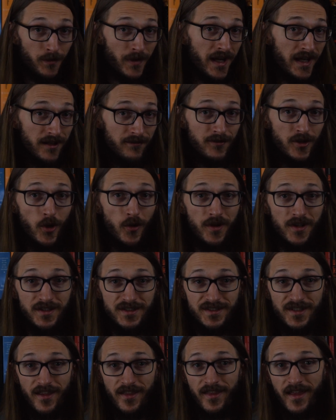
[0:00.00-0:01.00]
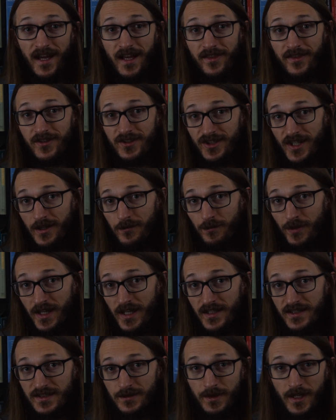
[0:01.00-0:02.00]
might have noticed that the jet
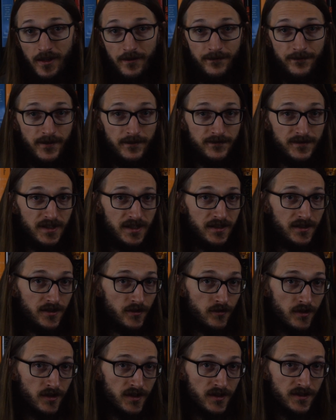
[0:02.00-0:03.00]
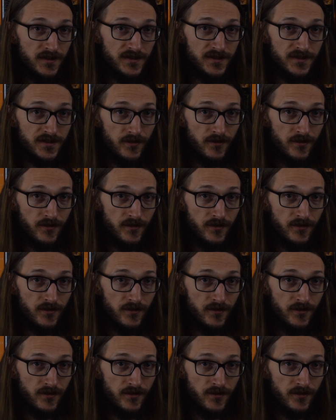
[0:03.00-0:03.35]
banks about 15 degrees